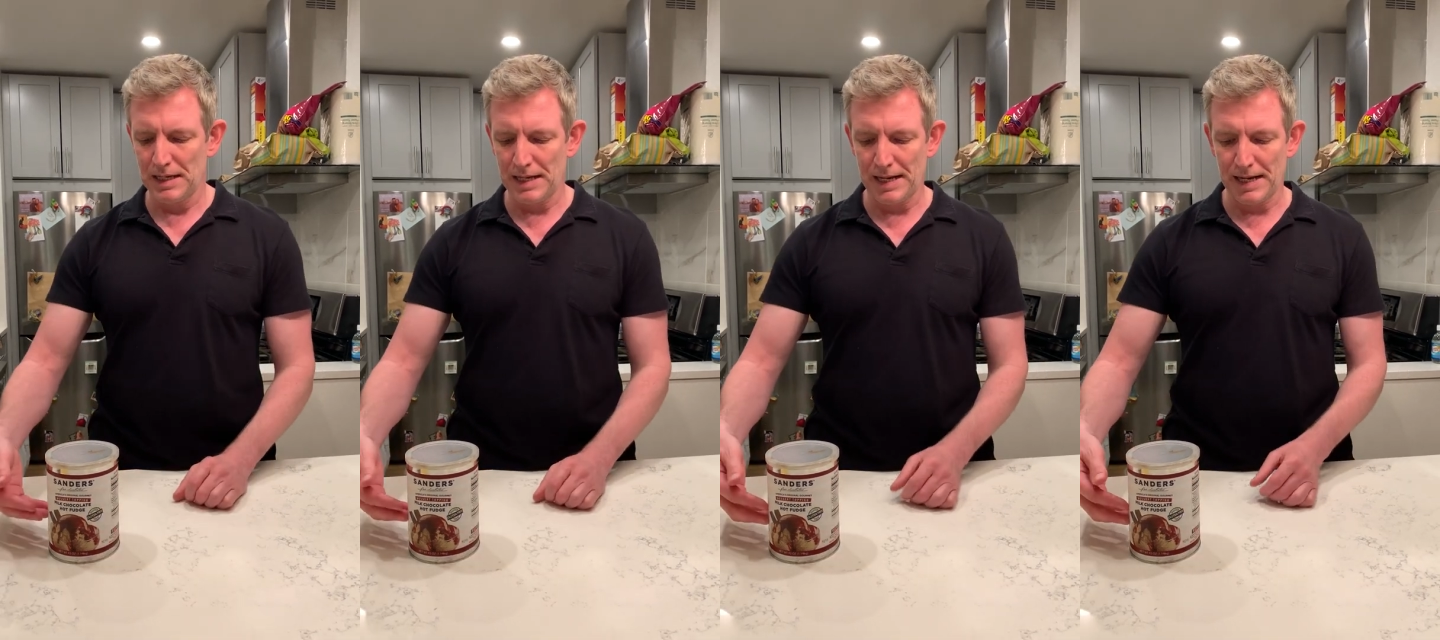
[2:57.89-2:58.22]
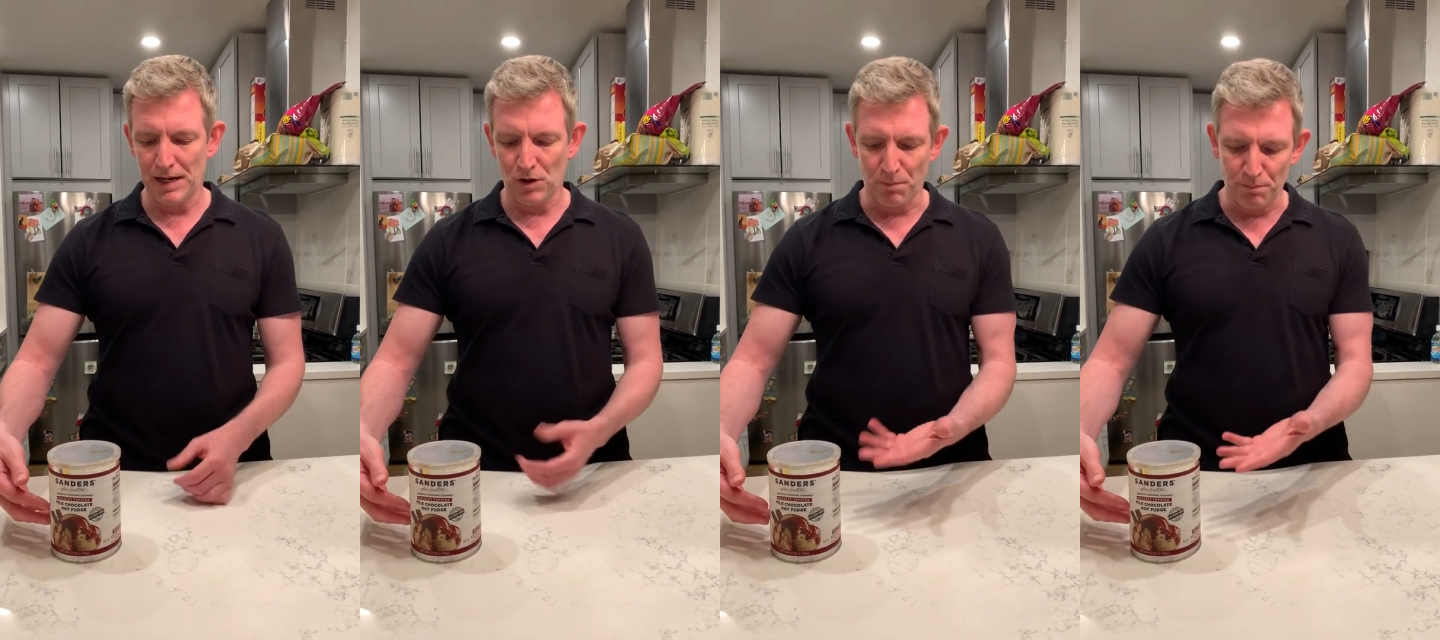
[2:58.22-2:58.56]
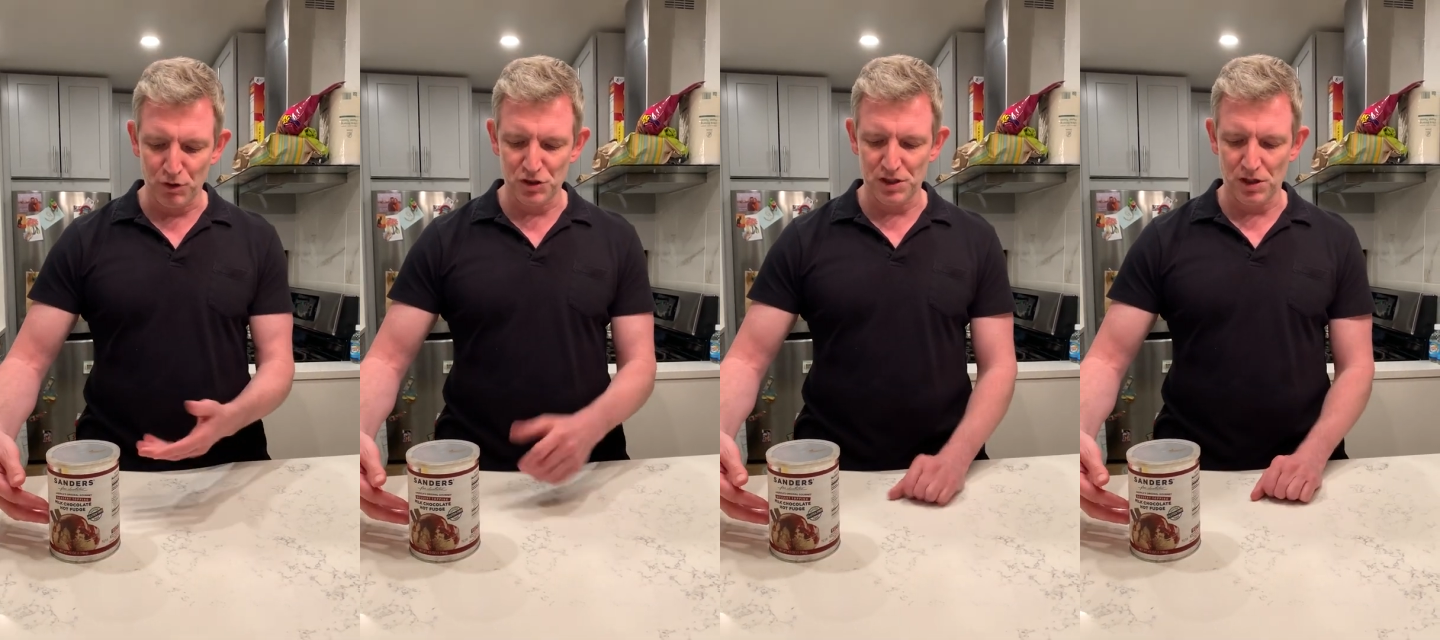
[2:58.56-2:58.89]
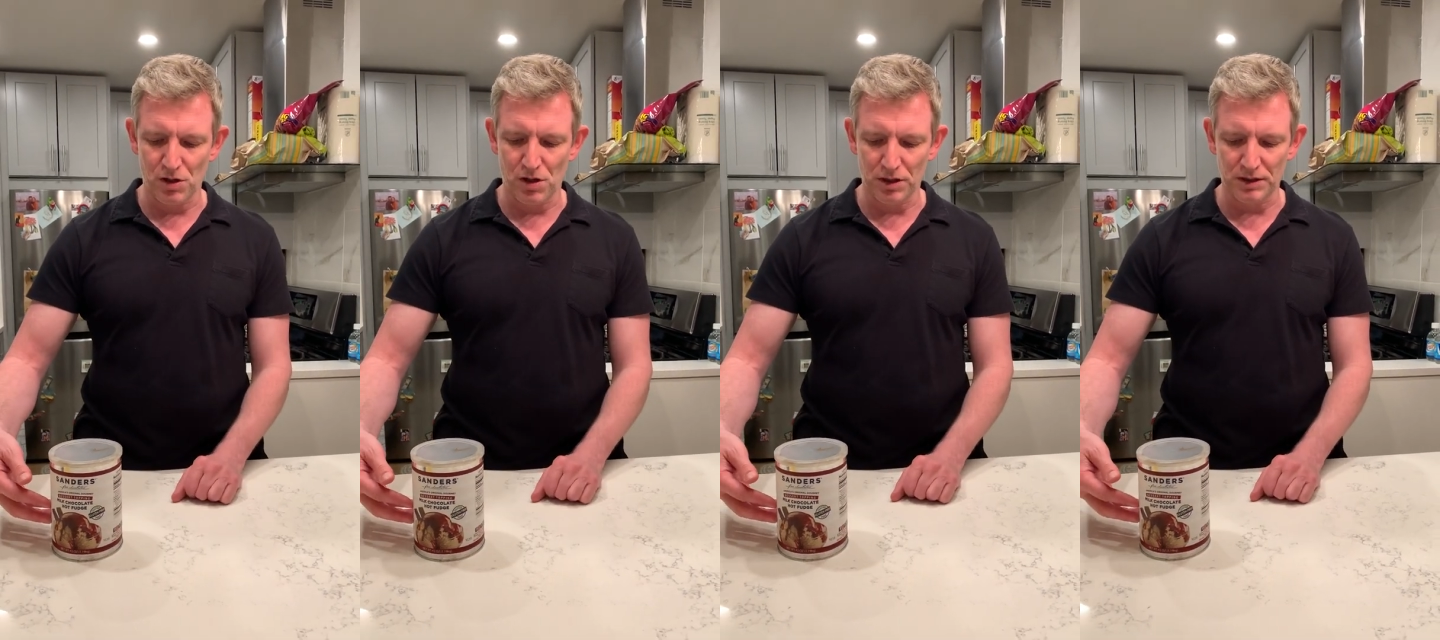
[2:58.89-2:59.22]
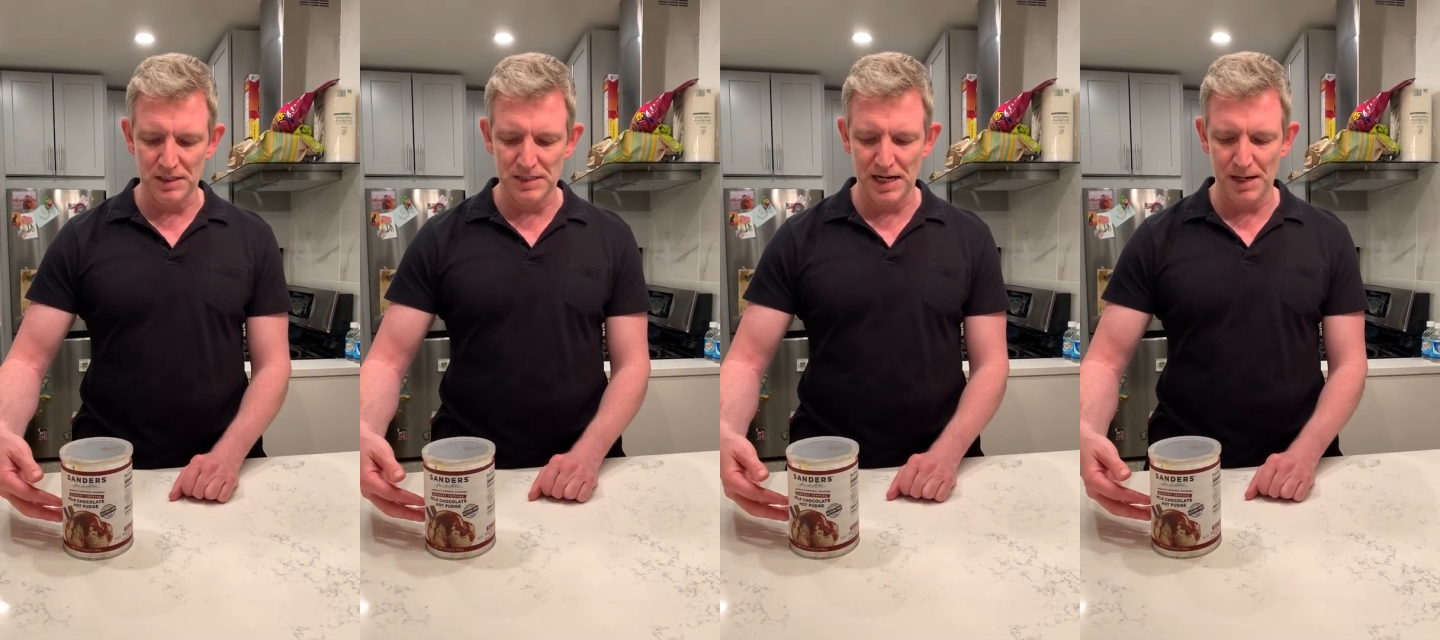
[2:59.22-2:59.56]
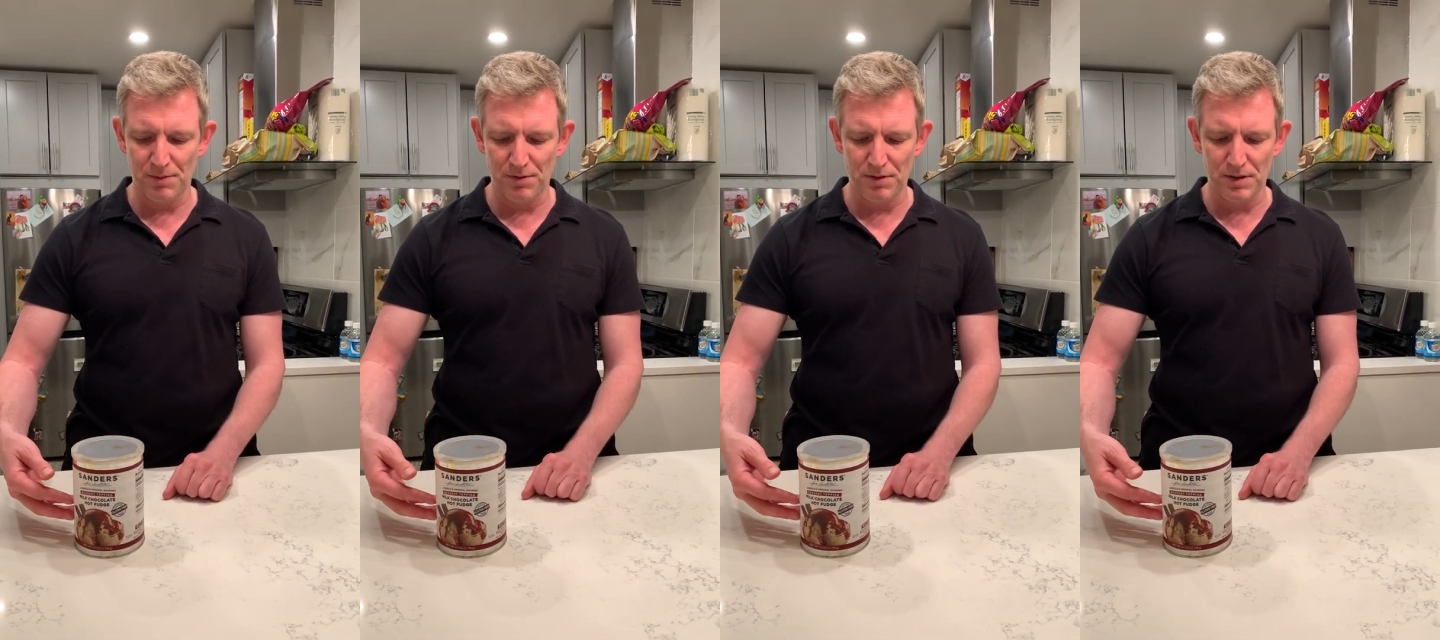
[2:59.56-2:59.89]
or push it along the
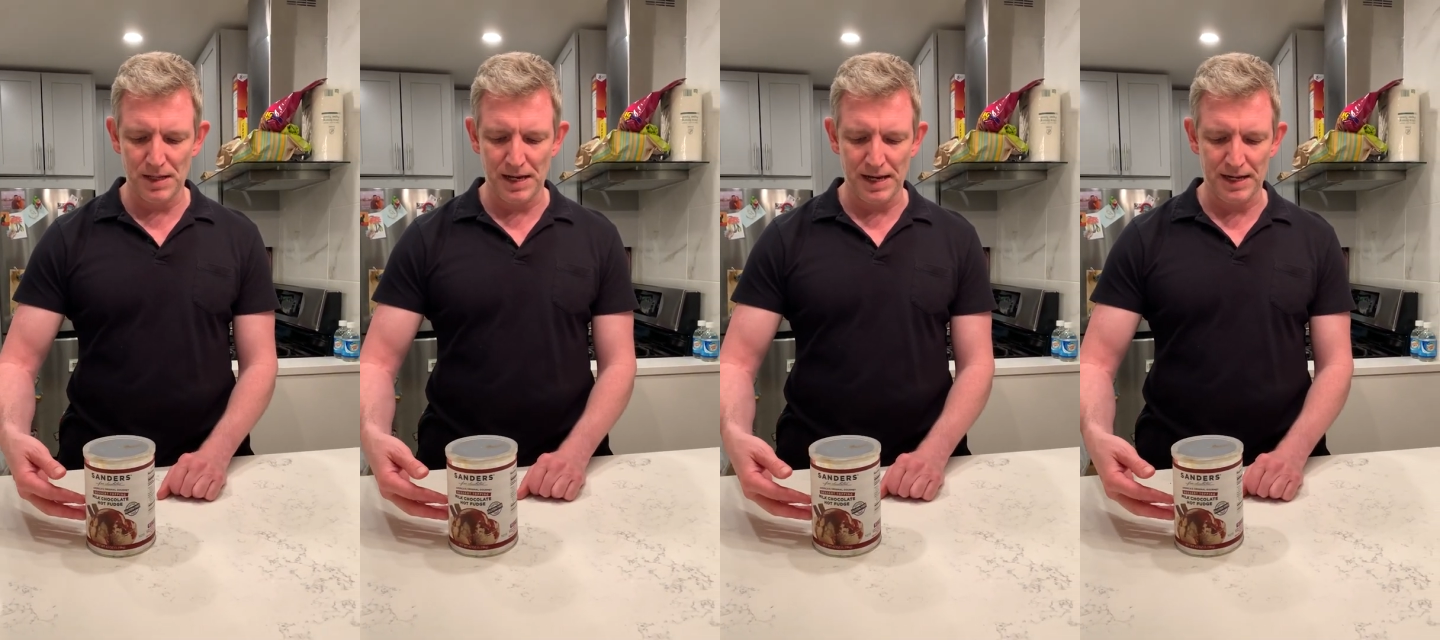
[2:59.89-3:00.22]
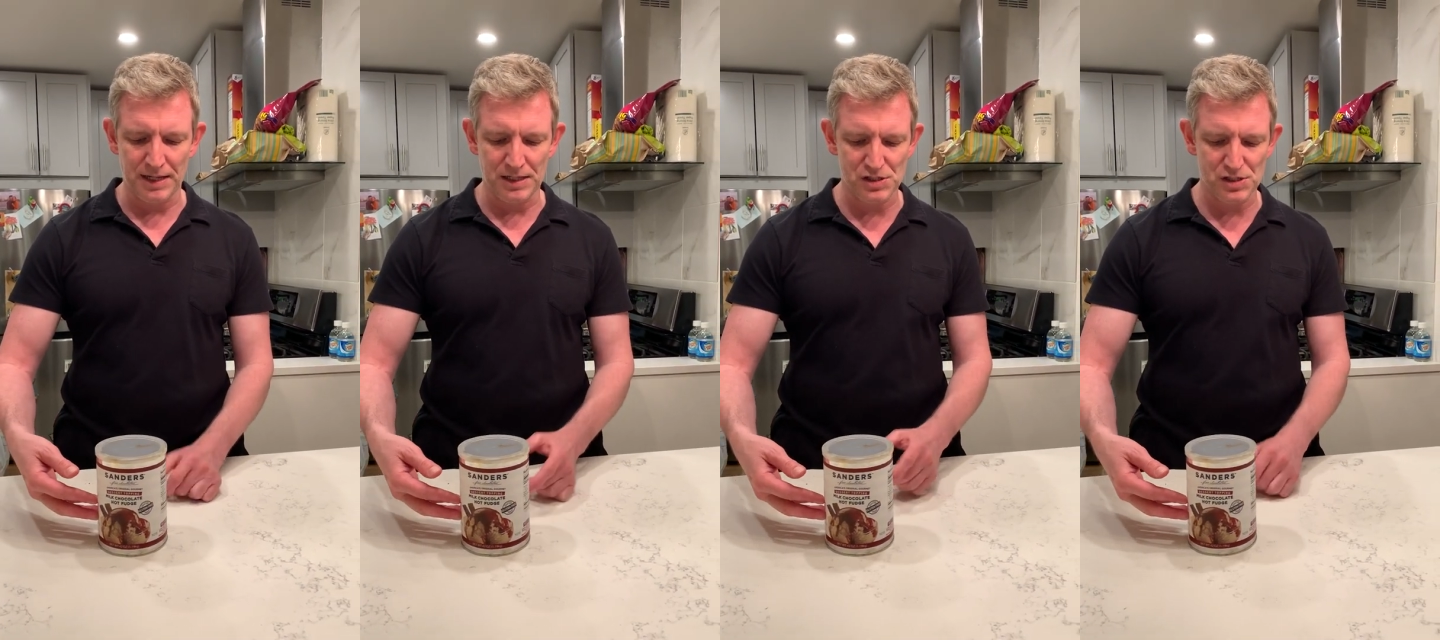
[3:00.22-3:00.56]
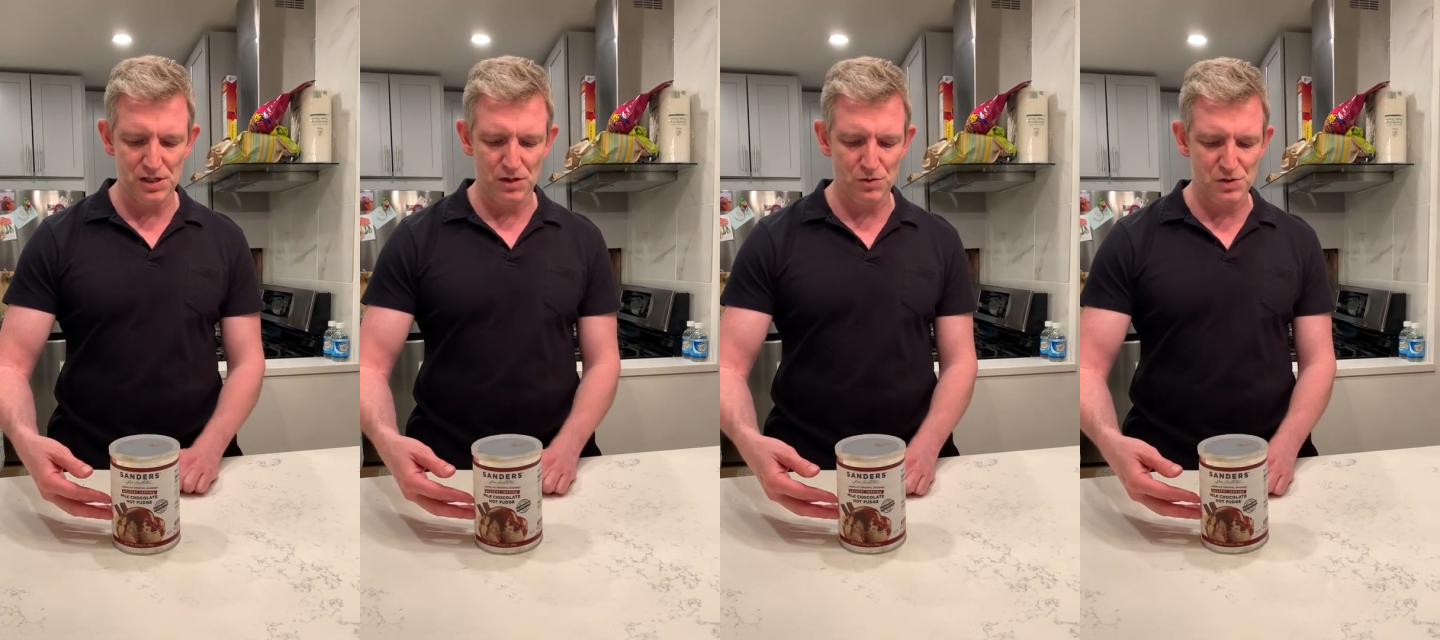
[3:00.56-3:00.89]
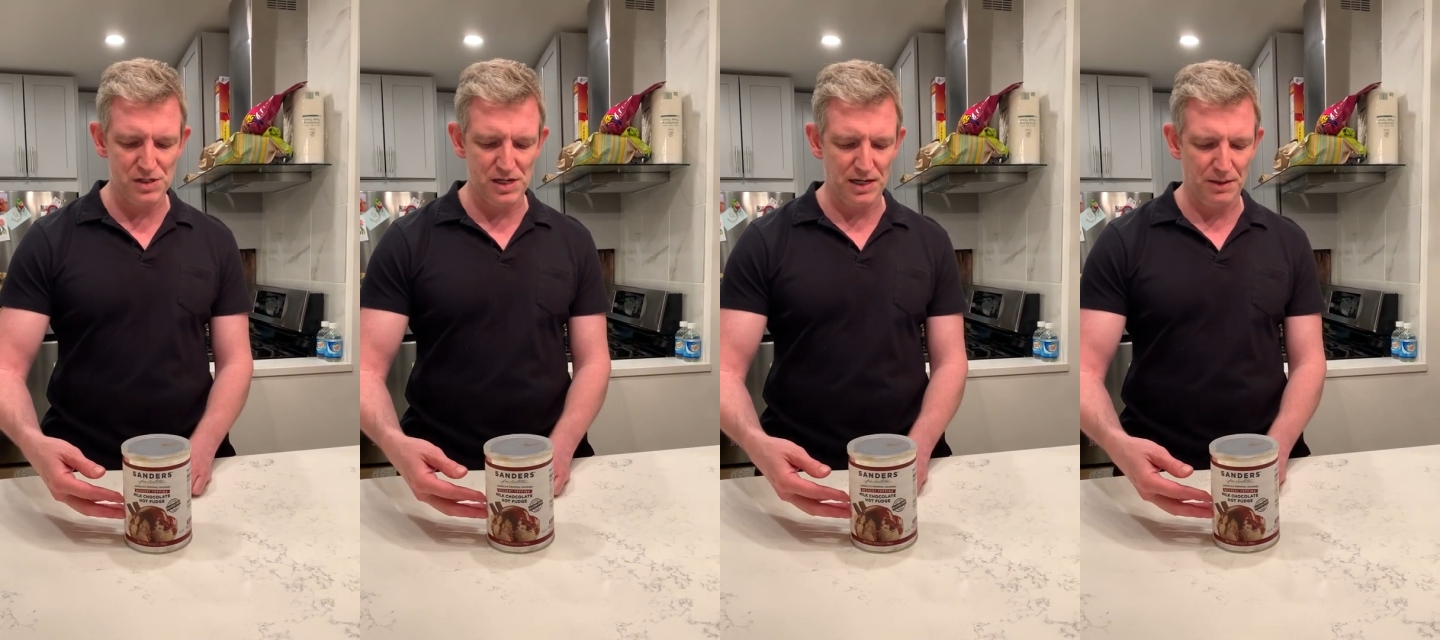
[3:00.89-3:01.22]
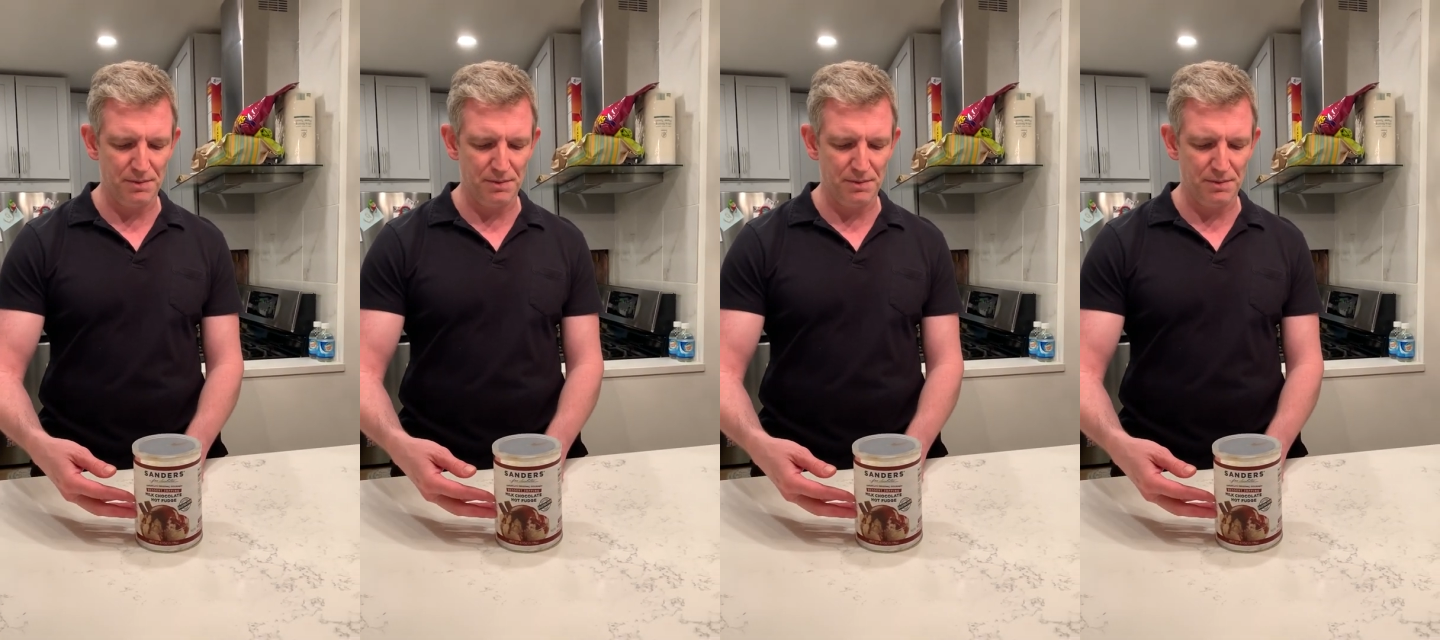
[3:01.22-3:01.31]
table at a slow, steady